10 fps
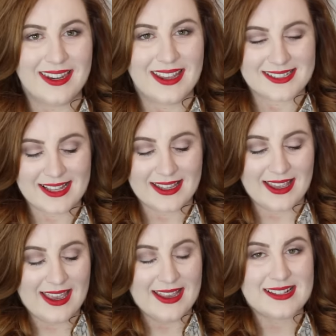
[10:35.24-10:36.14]
The next thing
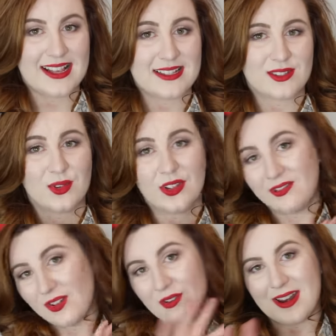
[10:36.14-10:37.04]
is this, so
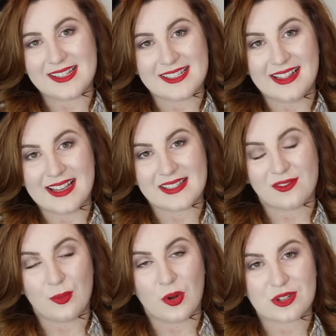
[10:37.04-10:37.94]
you'll have already seen this
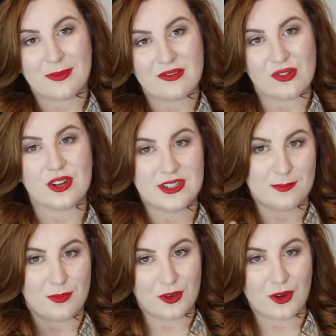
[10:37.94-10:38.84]
if you watched my
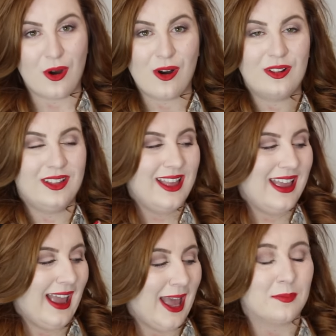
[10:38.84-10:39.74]
Florida book haul,
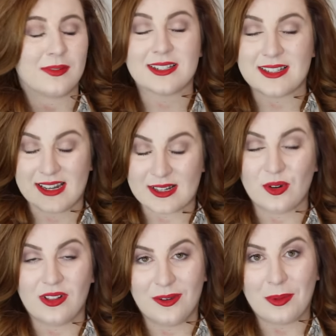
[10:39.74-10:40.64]
um, because I did
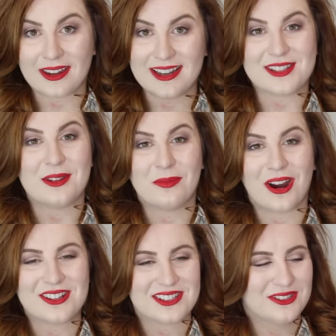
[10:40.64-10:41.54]
go a little bit crazy in
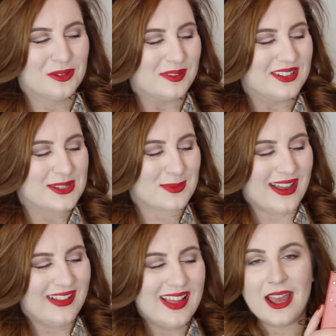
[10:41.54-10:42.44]
Barnes and Noble as
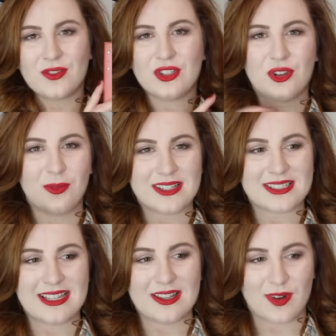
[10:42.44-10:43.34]
well. If you do want to
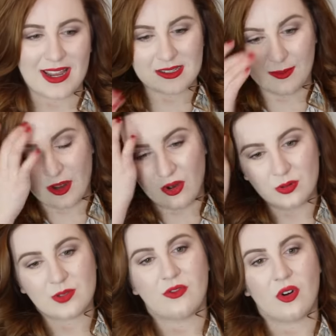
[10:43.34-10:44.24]
see the rest of my
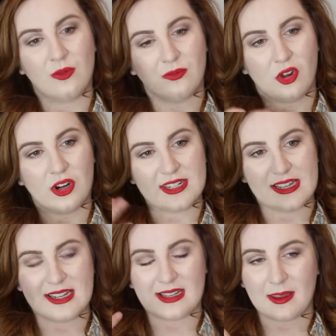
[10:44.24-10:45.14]
hauls from Florida, I
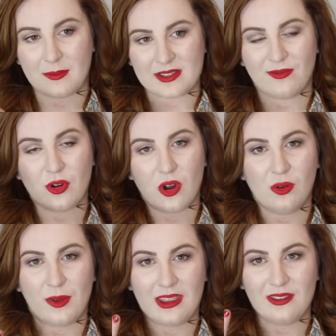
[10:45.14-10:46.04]
did like my Sephora haul,
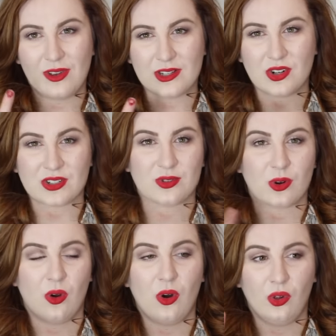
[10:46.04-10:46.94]
my U S drugstore
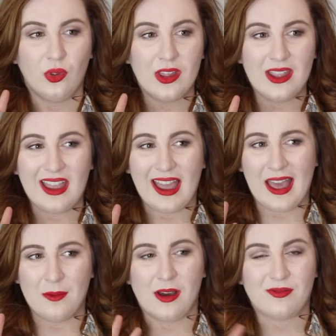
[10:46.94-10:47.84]
haul,
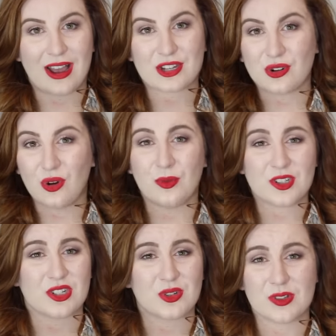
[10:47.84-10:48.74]
um, a fashion haul
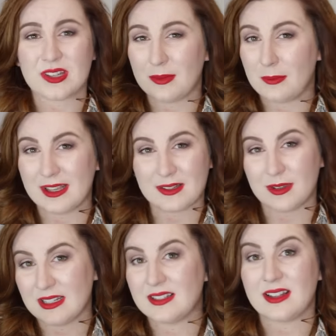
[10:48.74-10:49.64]
which I showed some of the bits
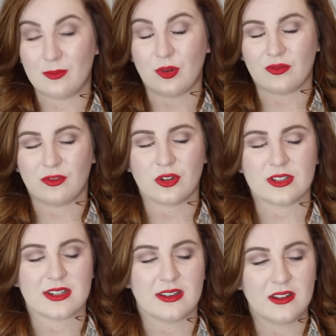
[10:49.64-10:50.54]
and pieces that I bought in
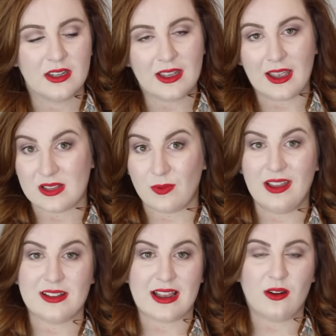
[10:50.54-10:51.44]
Florida as
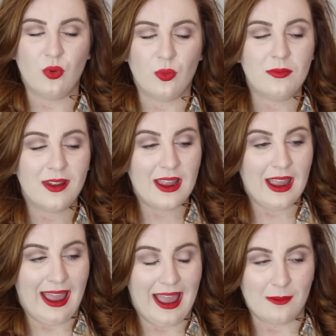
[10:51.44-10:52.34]
well as at home,
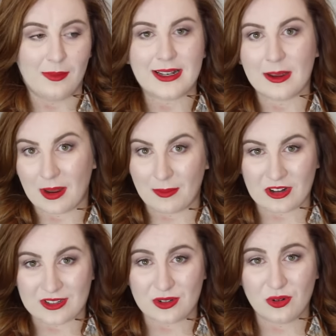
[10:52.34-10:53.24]
um, and then my
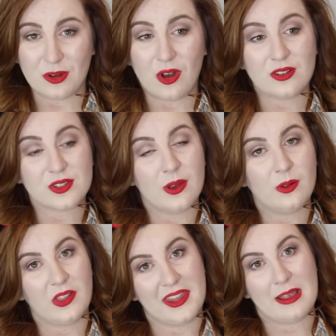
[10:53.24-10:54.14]
Barnes and Noble haul, so
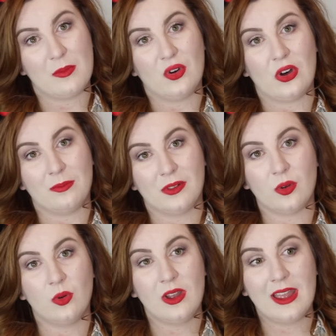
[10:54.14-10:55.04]
I'll link them all up
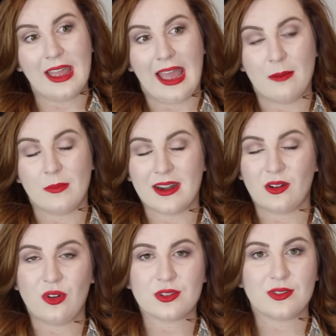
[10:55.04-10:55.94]
below, um, and
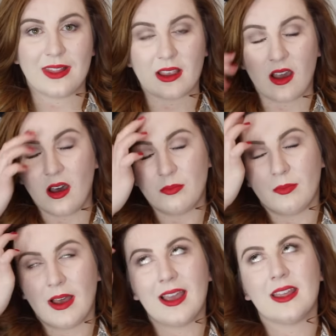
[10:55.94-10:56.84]
I'll also link up
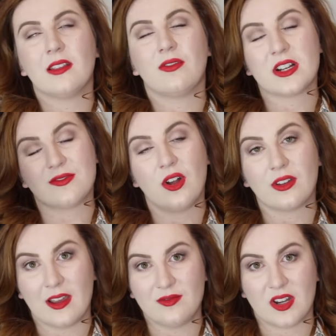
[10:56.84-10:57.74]
my the first vlog
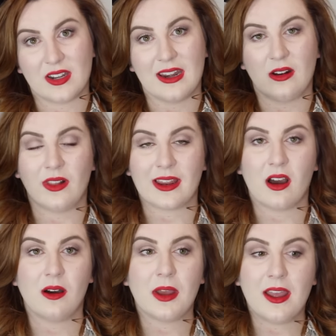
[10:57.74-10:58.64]
that I've done, and I'll link
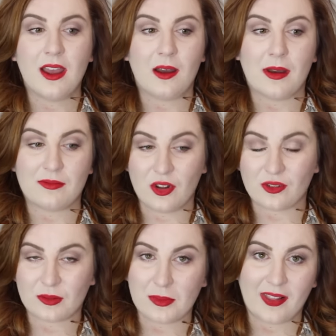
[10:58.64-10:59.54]
up my vlog
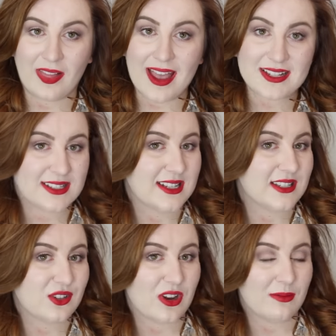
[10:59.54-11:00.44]
from my last
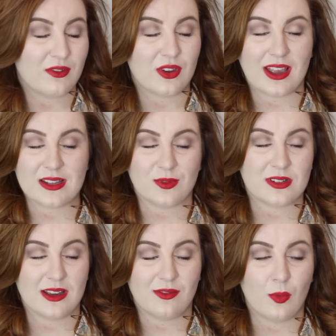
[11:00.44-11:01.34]
Disney trip if you guys want
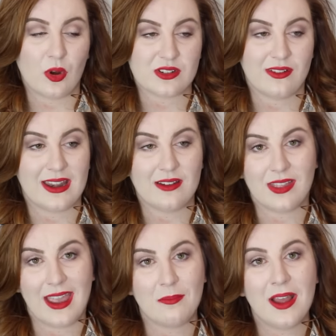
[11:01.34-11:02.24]
to have a watch of any of
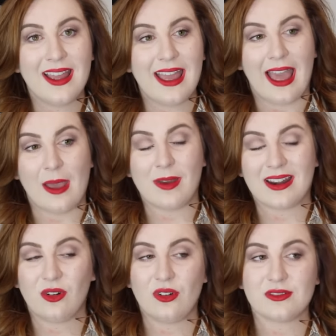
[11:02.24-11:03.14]
them, um, and I'll